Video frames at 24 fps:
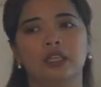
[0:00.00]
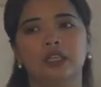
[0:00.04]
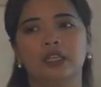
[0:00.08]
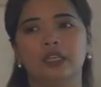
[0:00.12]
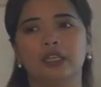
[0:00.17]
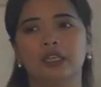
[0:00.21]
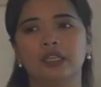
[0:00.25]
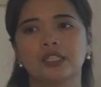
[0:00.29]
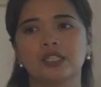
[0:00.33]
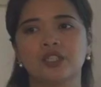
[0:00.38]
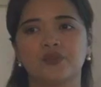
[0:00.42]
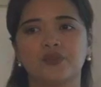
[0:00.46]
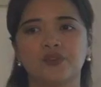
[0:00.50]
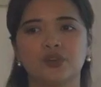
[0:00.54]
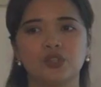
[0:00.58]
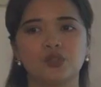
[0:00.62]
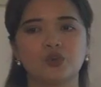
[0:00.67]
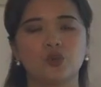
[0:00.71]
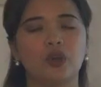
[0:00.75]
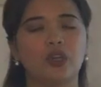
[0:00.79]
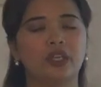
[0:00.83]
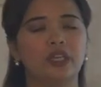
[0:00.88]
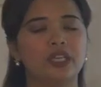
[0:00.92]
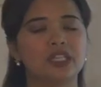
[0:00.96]

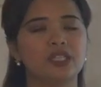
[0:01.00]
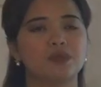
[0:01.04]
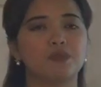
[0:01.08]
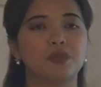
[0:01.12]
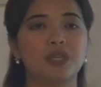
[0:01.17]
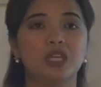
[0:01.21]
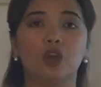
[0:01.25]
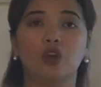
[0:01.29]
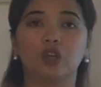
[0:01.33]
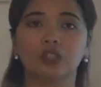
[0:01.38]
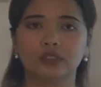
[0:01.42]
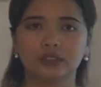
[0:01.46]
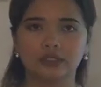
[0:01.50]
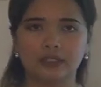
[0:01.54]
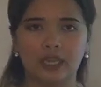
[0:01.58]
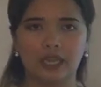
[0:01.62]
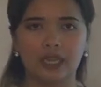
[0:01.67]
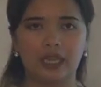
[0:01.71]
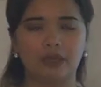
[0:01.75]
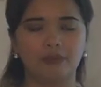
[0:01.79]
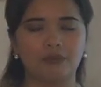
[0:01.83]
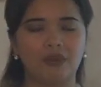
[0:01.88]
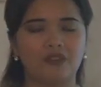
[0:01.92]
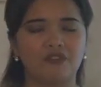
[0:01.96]
is be on
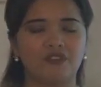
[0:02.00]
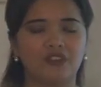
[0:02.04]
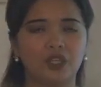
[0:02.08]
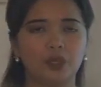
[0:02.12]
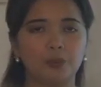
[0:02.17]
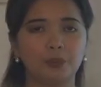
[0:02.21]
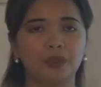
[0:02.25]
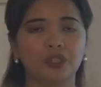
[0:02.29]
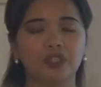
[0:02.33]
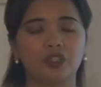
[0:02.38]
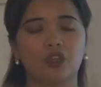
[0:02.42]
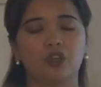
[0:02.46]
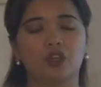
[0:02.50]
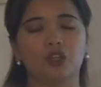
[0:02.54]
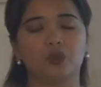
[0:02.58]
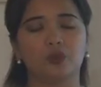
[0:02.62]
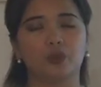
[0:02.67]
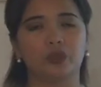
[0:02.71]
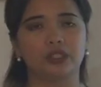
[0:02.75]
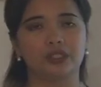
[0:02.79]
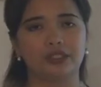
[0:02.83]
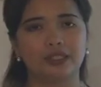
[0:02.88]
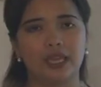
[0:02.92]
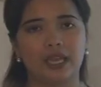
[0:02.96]
time. I'm very
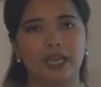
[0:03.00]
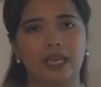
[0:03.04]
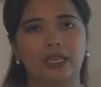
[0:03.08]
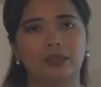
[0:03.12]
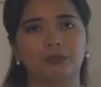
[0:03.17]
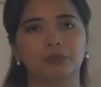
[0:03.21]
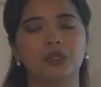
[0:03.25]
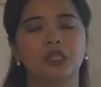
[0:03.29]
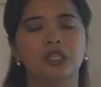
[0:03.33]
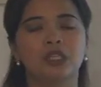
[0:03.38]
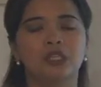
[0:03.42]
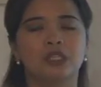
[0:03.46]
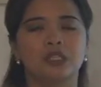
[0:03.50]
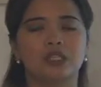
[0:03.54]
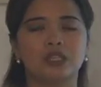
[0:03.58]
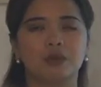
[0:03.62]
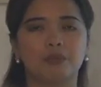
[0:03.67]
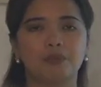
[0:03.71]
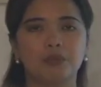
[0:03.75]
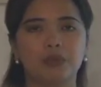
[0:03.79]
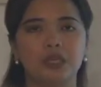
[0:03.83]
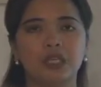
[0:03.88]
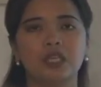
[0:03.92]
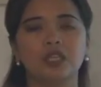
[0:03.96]
particular with time.
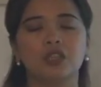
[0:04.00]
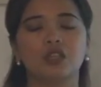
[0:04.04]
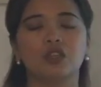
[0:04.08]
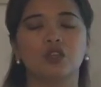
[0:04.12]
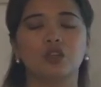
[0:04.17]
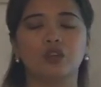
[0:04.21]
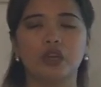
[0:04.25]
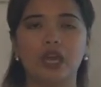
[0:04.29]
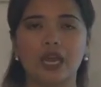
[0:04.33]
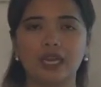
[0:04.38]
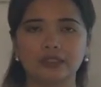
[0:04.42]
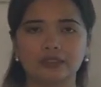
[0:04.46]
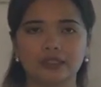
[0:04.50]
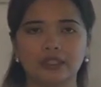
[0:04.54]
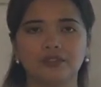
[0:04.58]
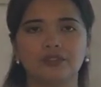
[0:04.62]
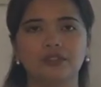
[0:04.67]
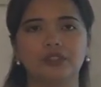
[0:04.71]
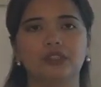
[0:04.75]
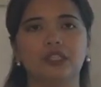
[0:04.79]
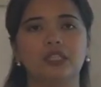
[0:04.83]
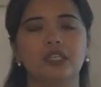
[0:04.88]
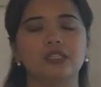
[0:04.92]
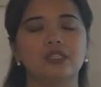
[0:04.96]
Submit your
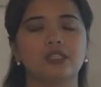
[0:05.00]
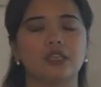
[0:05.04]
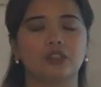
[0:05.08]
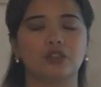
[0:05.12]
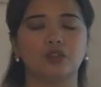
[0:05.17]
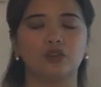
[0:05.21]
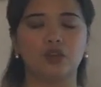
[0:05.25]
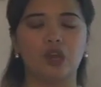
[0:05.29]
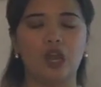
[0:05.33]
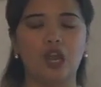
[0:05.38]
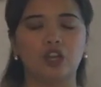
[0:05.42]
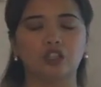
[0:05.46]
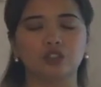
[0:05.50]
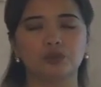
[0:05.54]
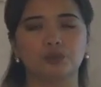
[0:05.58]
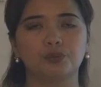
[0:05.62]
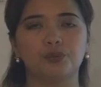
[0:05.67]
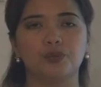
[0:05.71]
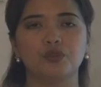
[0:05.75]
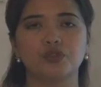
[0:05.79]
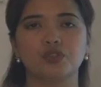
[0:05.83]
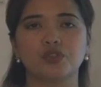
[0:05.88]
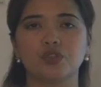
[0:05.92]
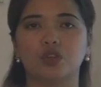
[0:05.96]
activities and your
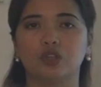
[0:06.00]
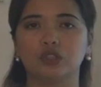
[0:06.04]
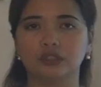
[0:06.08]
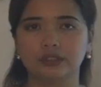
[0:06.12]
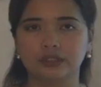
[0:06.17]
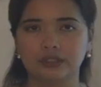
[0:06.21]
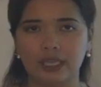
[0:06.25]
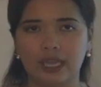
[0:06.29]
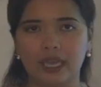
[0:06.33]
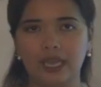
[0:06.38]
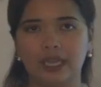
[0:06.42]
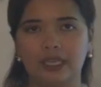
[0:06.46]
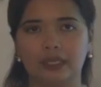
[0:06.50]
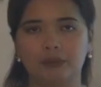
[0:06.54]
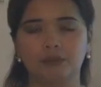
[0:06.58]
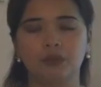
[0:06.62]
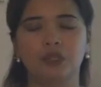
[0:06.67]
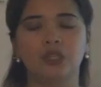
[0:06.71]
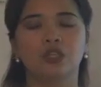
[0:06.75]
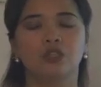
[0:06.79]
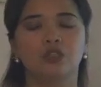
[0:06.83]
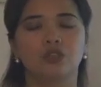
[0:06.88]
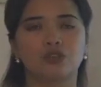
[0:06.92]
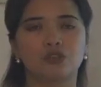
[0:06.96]
outputs on time
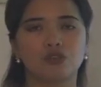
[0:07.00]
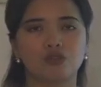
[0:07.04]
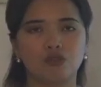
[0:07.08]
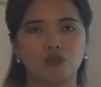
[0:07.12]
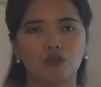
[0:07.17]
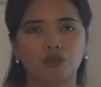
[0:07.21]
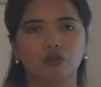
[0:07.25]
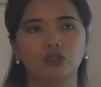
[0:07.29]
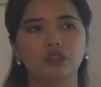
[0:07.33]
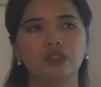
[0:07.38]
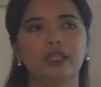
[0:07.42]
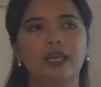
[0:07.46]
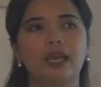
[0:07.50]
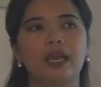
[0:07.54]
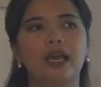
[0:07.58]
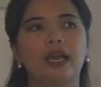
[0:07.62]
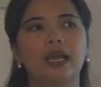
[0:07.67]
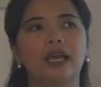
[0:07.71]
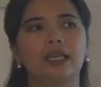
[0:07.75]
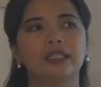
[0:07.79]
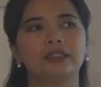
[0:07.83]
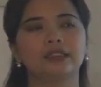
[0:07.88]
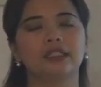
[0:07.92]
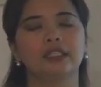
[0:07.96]
so
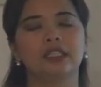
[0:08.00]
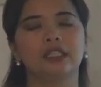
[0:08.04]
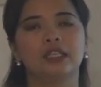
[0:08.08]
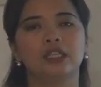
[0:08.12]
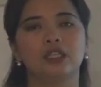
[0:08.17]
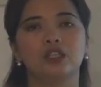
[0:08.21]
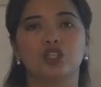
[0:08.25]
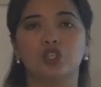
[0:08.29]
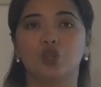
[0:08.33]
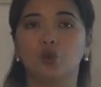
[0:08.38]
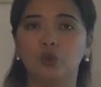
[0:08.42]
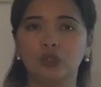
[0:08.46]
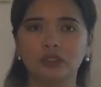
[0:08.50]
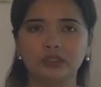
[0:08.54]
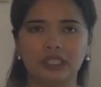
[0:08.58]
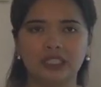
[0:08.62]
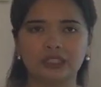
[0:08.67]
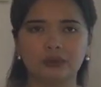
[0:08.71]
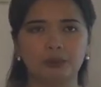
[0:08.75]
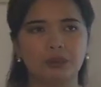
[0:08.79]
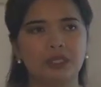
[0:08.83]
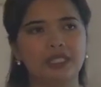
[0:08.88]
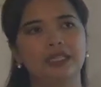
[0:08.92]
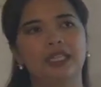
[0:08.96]
that you will
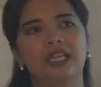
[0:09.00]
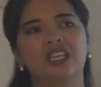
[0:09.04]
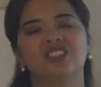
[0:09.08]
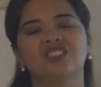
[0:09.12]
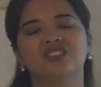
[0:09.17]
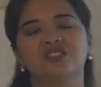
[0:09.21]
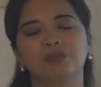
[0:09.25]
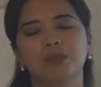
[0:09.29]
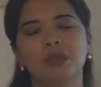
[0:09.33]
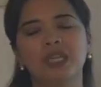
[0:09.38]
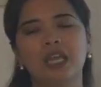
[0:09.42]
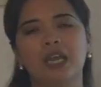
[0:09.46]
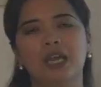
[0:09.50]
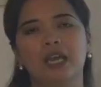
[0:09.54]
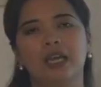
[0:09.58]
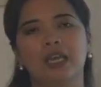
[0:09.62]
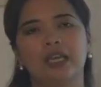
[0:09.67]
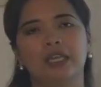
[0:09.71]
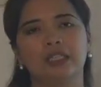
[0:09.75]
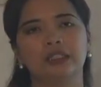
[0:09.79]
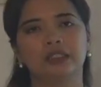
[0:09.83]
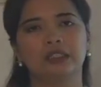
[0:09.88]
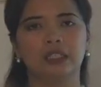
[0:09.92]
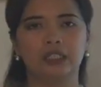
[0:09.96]
not be left
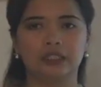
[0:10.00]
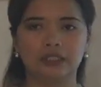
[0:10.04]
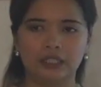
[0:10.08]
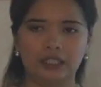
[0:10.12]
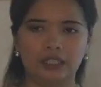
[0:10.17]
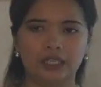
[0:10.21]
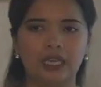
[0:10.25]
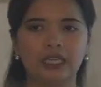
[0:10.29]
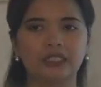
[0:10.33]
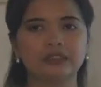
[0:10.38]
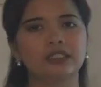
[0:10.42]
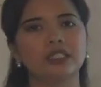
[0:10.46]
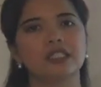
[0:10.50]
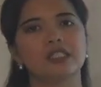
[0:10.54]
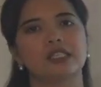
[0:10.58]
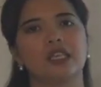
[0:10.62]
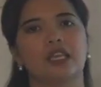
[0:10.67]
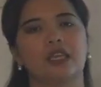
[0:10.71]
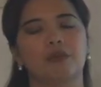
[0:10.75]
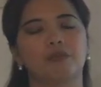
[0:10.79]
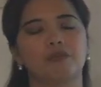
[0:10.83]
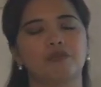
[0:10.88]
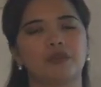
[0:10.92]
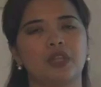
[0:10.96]
behind, and then at the
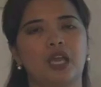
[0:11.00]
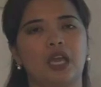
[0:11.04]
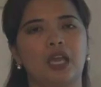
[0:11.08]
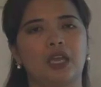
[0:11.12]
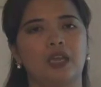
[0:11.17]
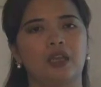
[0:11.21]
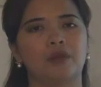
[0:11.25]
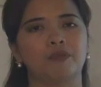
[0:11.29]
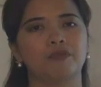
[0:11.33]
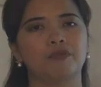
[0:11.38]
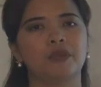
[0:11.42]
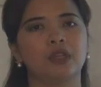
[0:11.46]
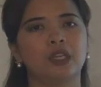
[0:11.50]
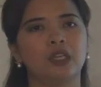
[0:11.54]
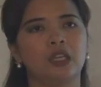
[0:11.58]
same time,